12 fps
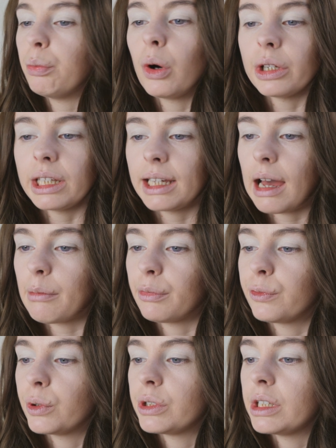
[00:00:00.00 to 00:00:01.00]
body cam
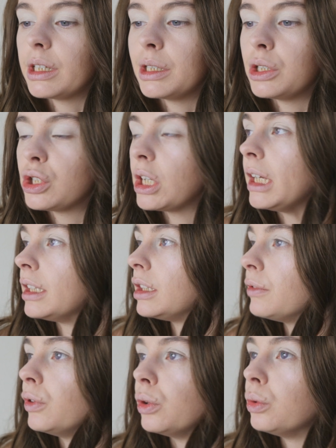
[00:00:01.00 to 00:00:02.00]
footage,
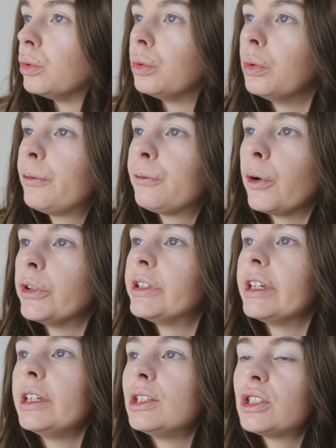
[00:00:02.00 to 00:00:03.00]
interview footage,